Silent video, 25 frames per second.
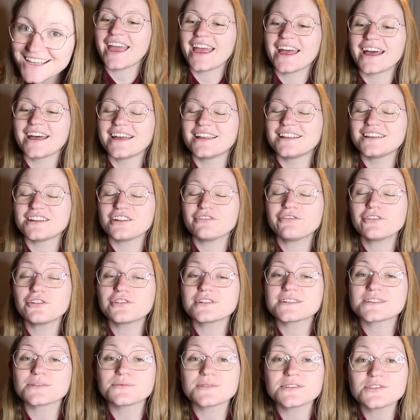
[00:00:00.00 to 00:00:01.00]
And of
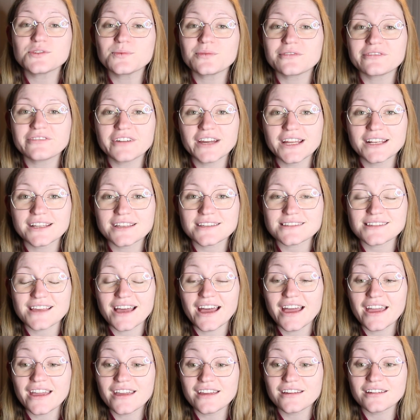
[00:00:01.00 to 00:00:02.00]
course, it was super fun because
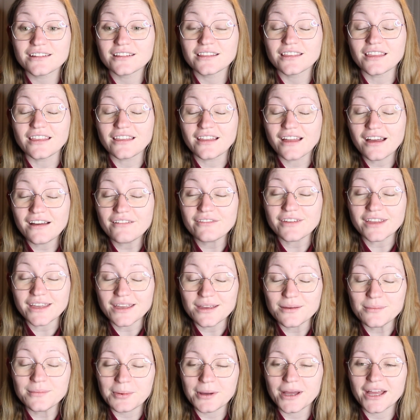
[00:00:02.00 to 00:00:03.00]
I love
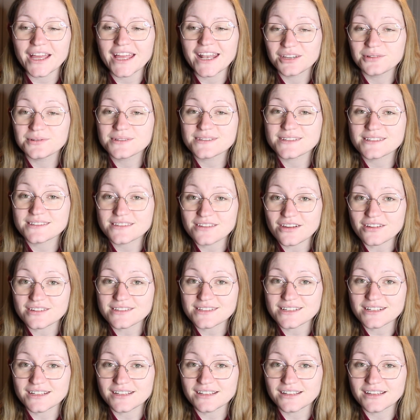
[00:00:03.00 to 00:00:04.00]
him, but it was
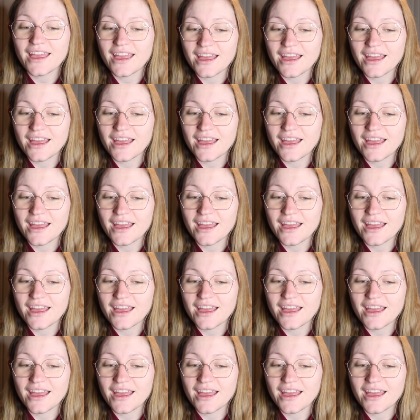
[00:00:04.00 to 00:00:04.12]
exhausting.